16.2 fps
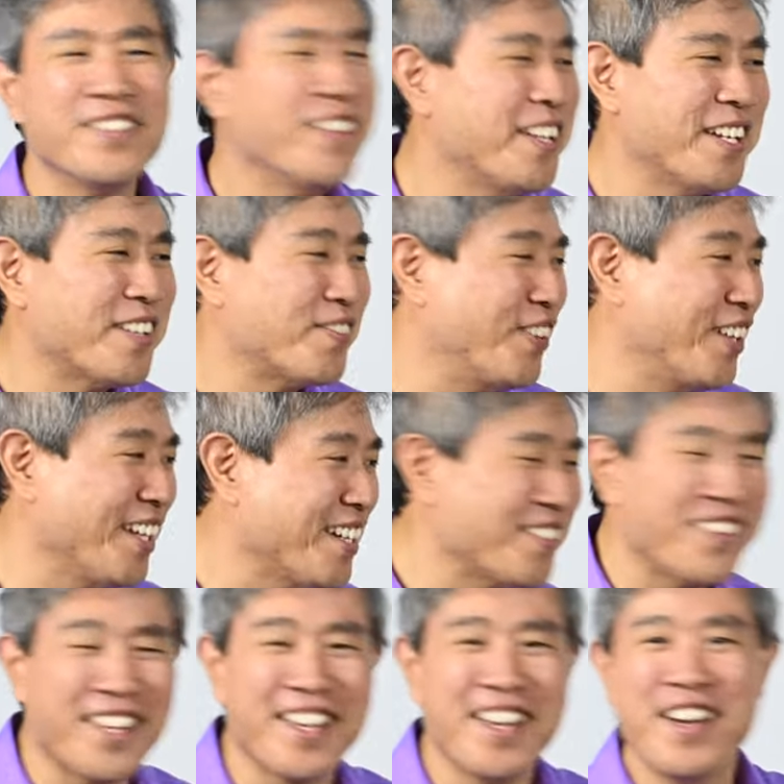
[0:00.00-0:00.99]
like
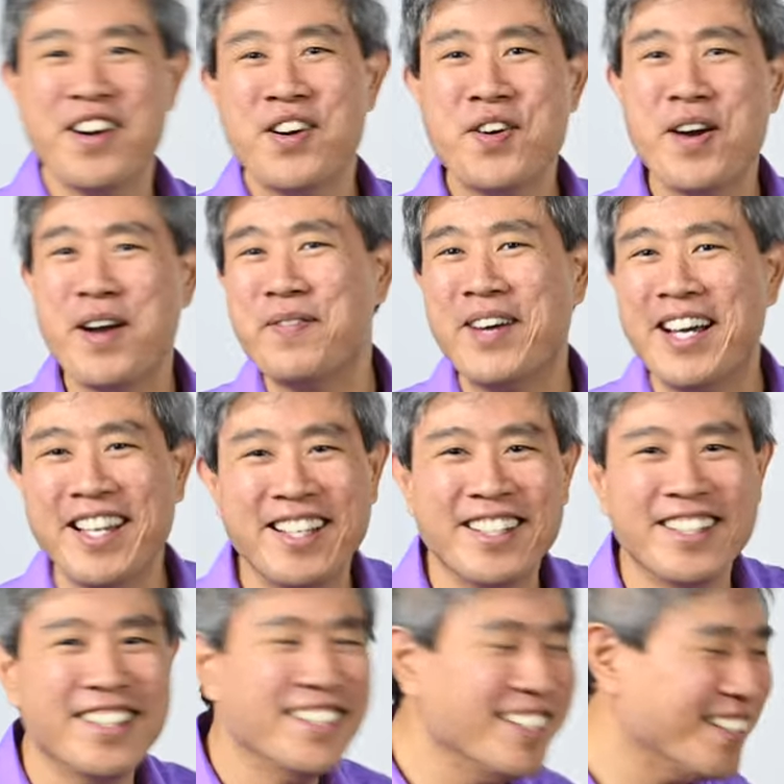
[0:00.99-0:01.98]
blank, like who am I?
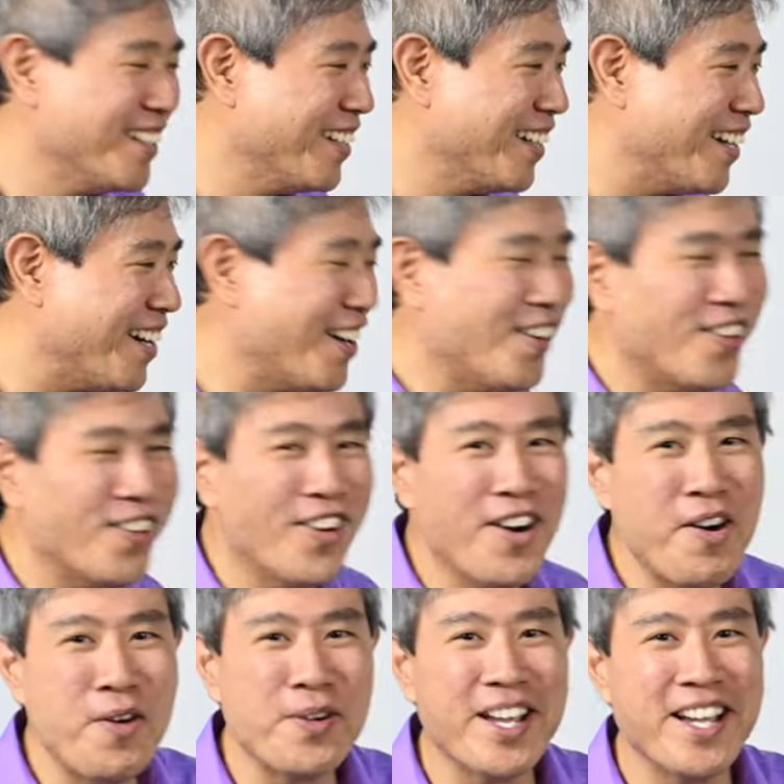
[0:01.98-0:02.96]
Oh,
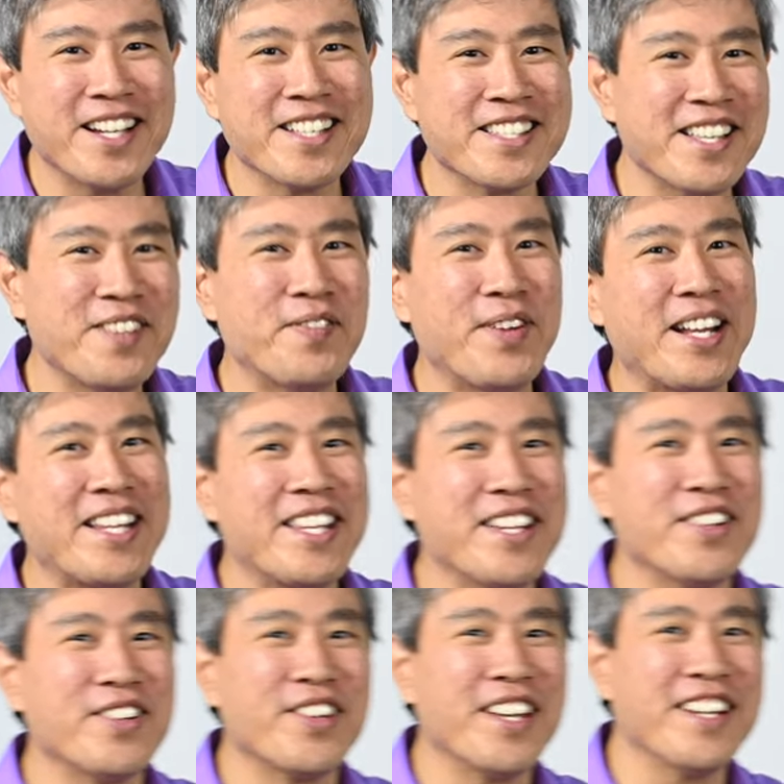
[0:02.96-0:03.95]
oh yes, Thank
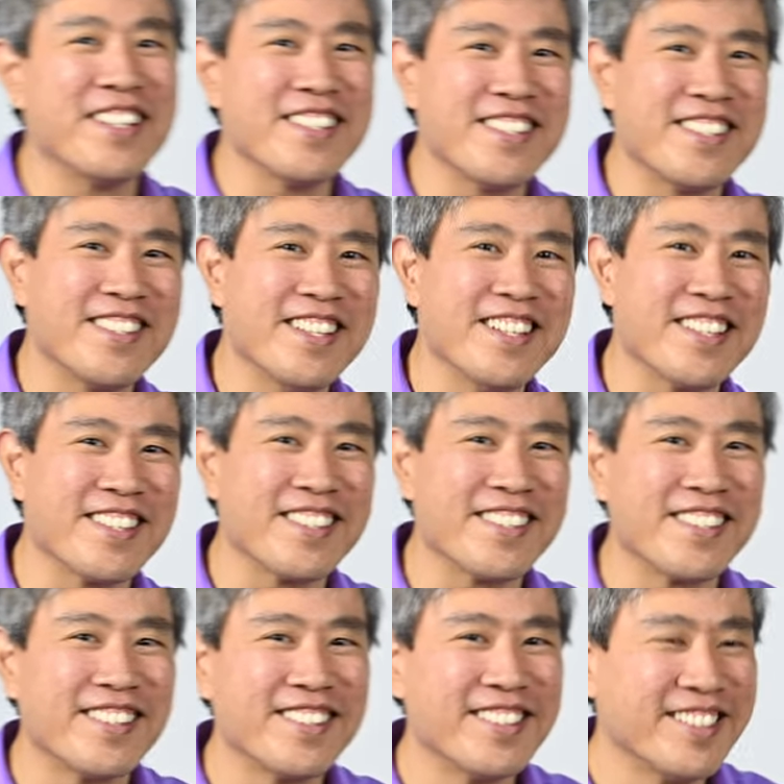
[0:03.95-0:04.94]
you. yes, yes.
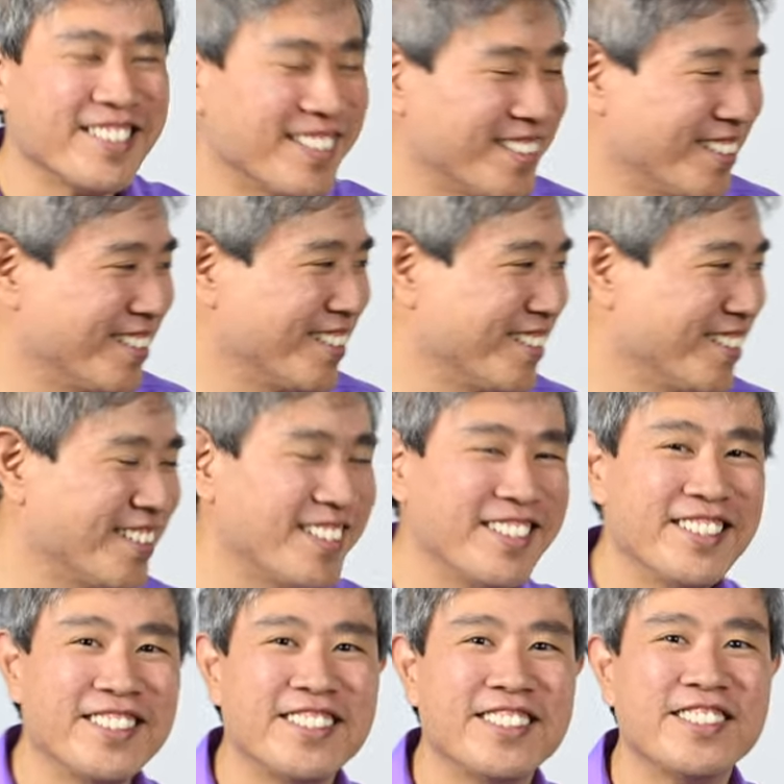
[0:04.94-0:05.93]
Thank you one more
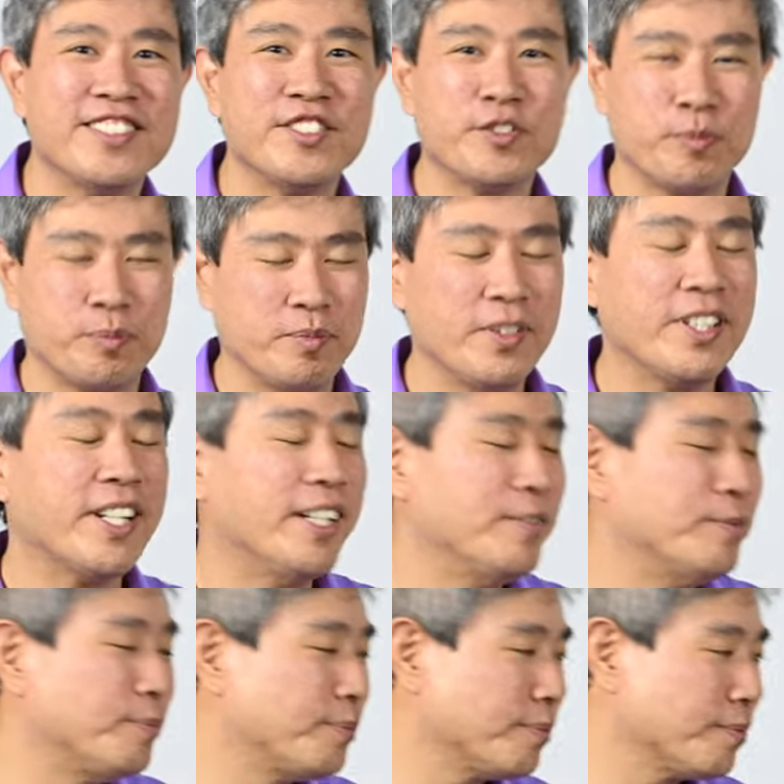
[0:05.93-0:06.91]
time and then do. Okay.